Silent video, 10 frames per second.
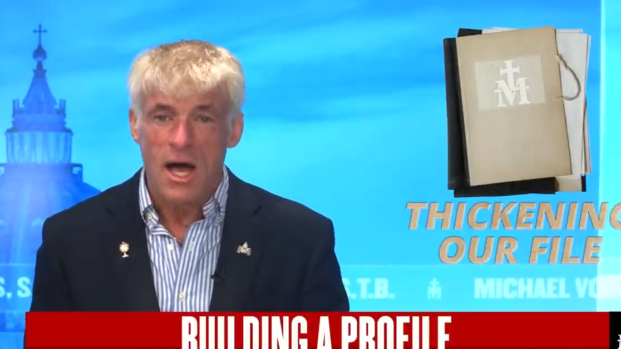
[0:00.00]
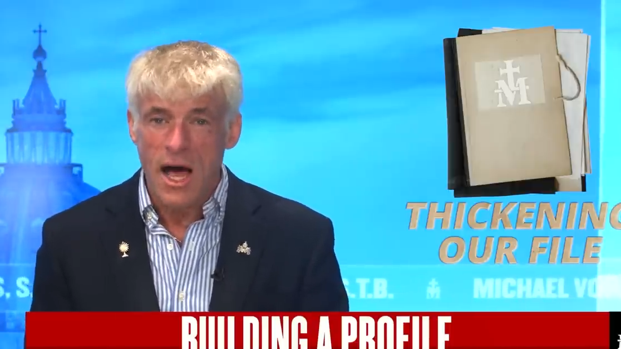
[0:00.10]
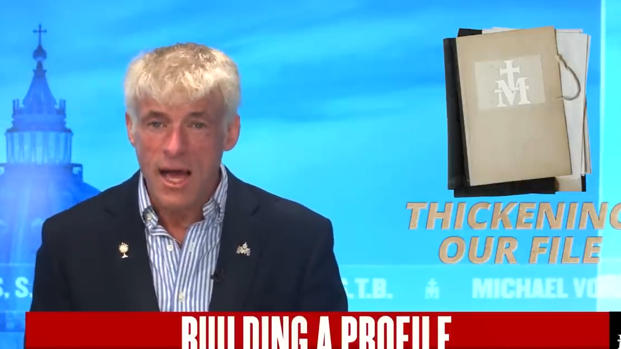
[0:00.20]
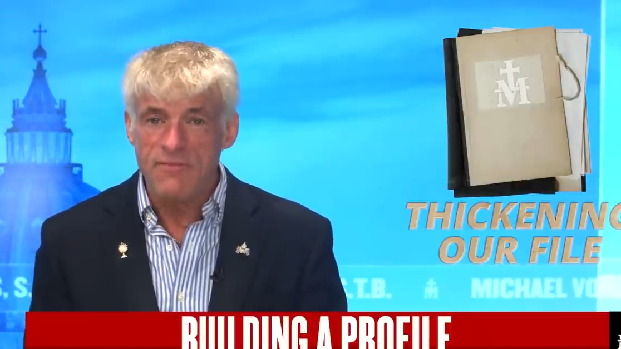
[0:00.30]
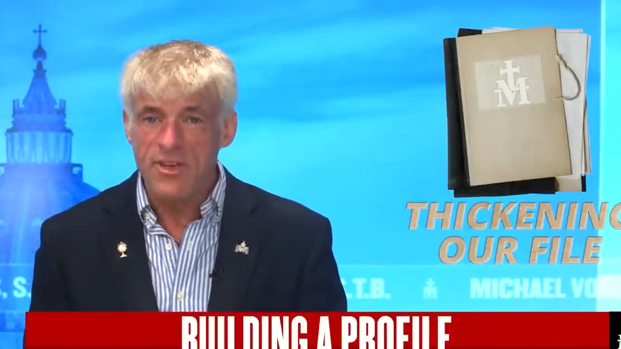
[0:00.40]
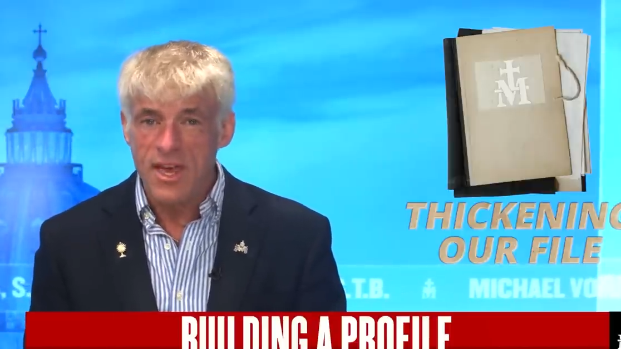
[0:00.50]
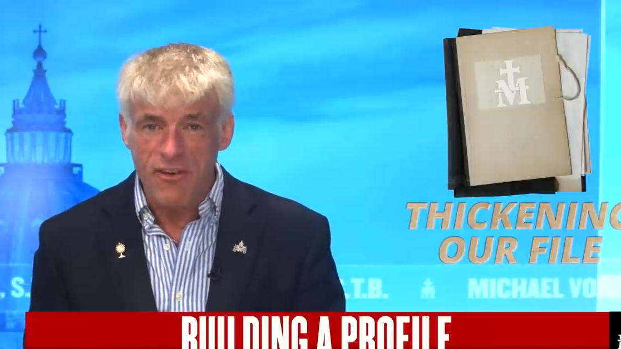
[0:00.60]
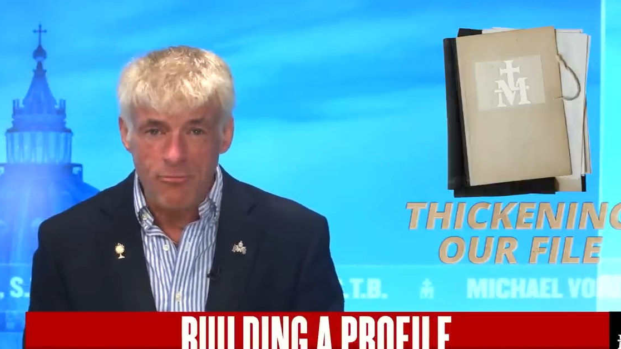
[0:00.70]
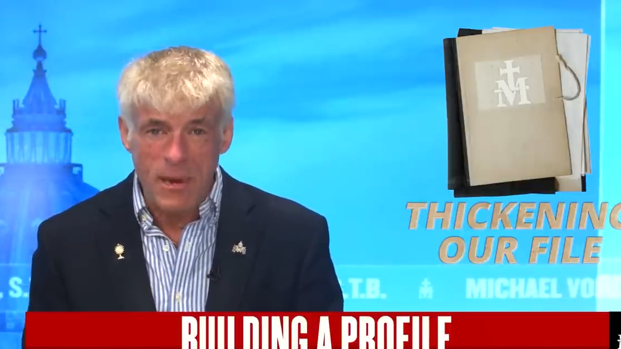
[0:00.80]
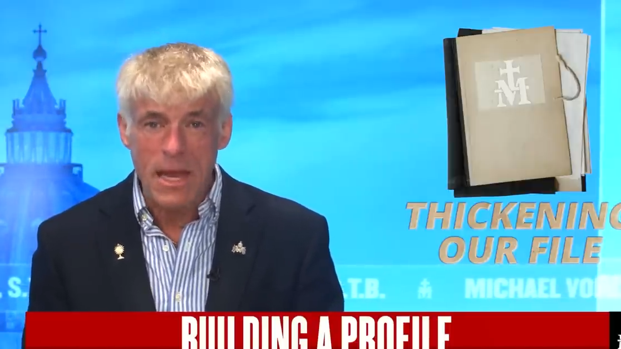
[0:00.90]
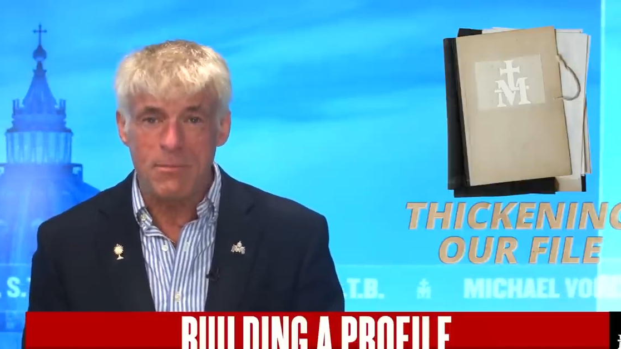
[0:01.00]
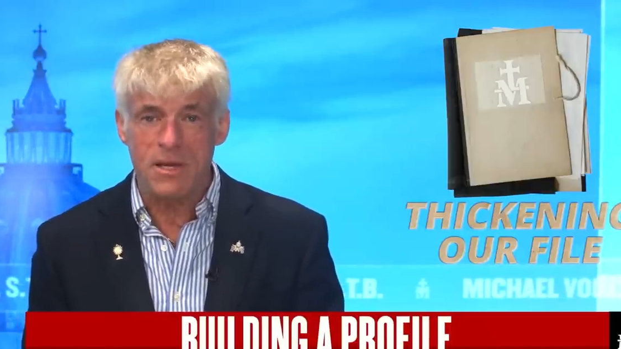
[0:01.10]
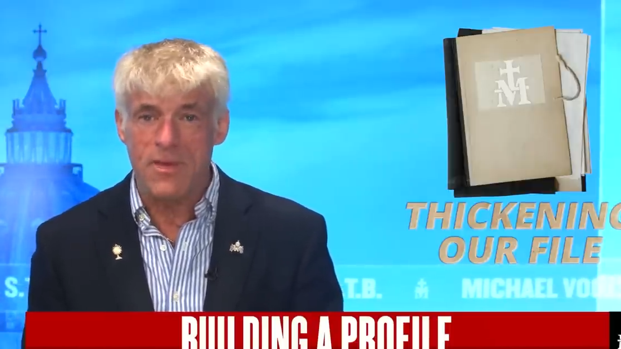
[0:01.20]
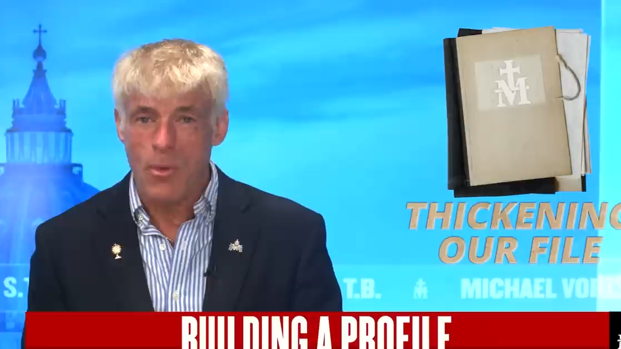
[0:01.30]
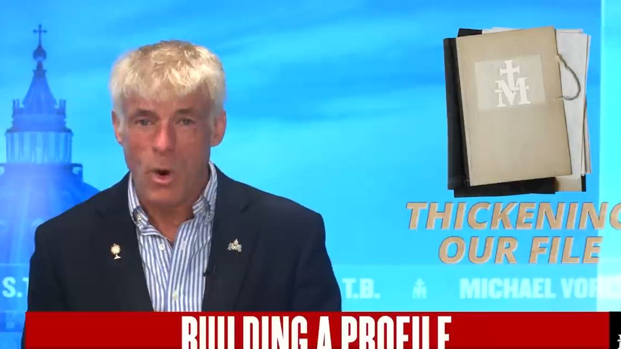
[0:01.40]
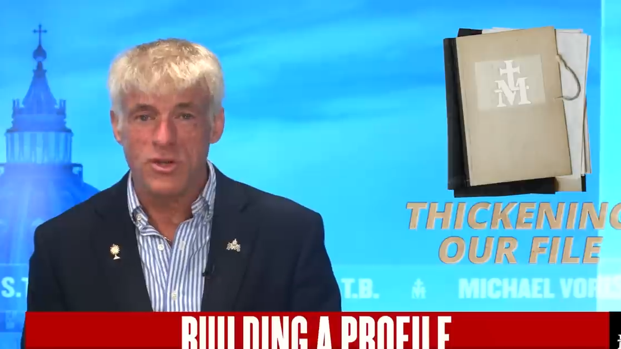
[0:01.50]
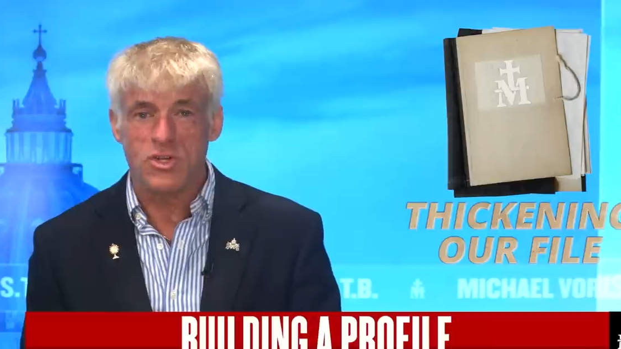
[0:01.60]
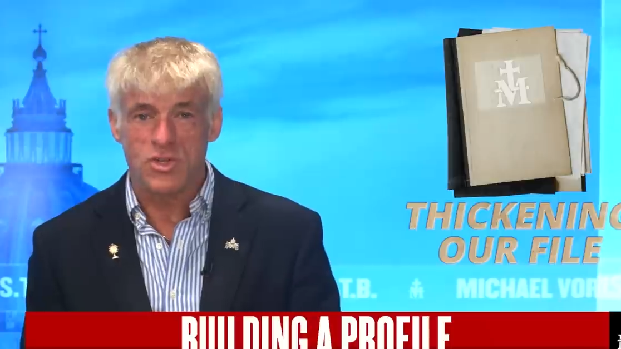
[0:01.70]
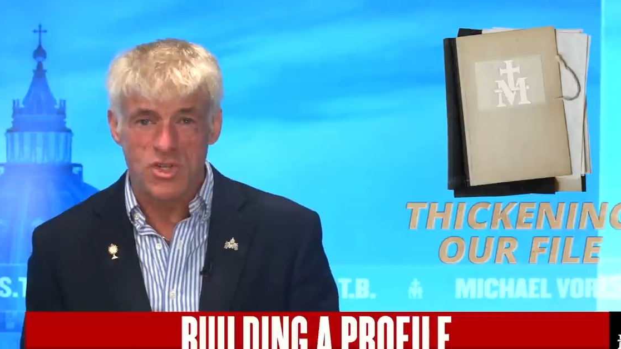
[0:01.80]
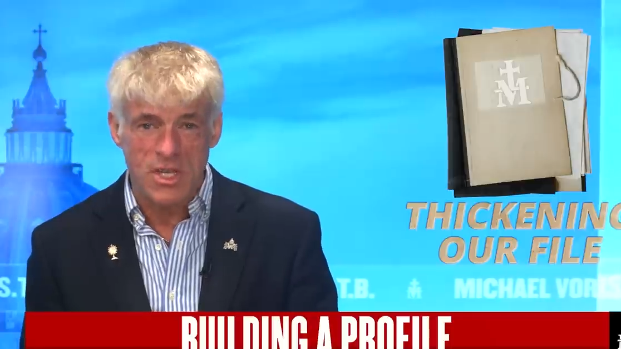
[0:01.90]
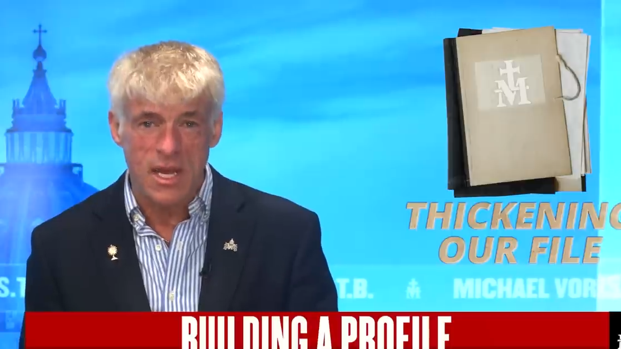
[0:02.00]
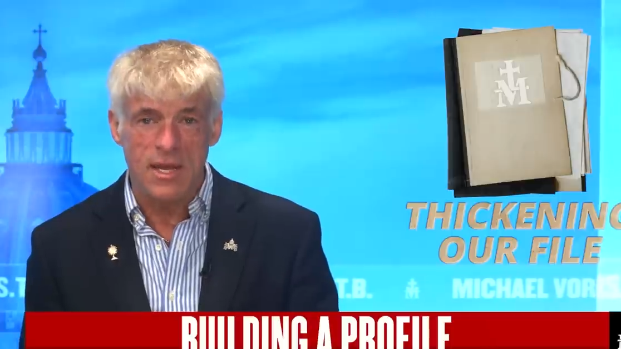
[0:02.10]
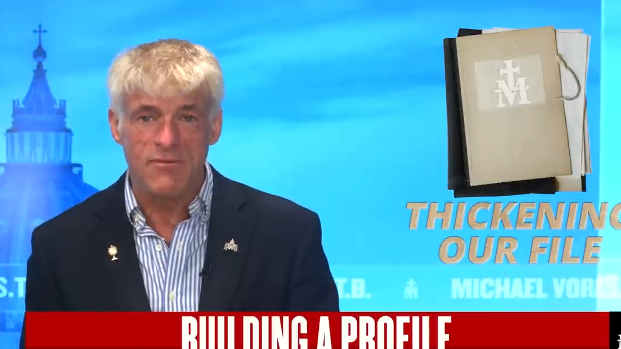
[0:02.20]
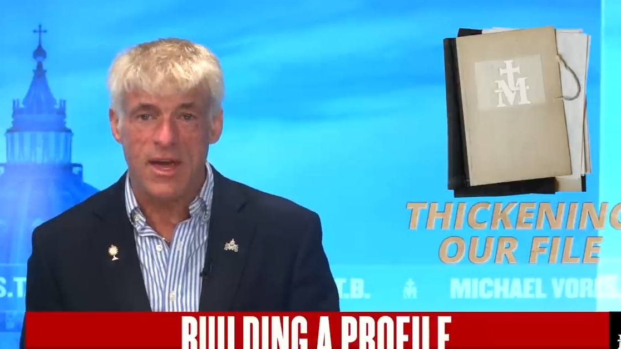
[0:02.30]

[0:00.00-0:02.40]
IVF baby they want to save